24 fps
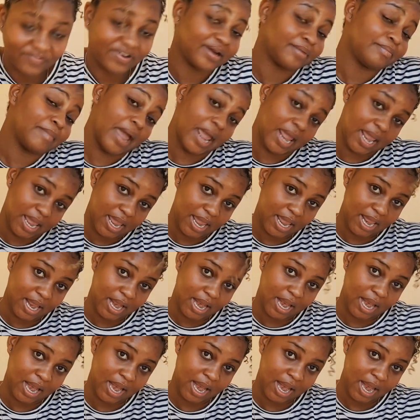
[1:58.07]
for me
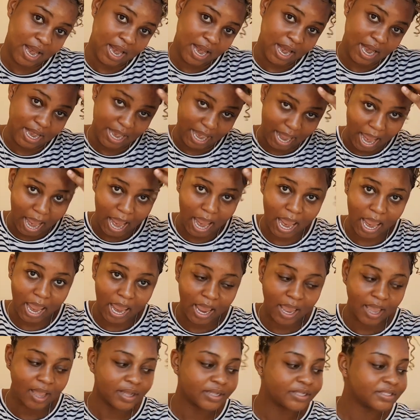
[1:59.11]
yeah
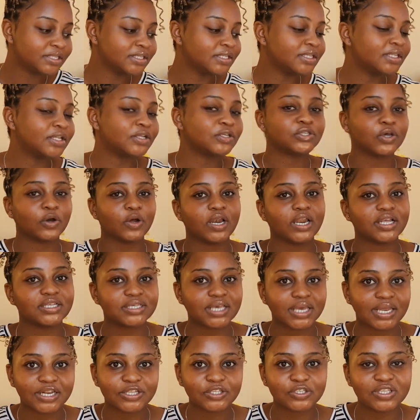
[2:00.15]
so let's
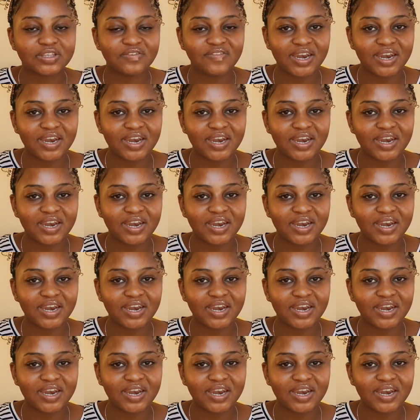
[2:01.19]
get into the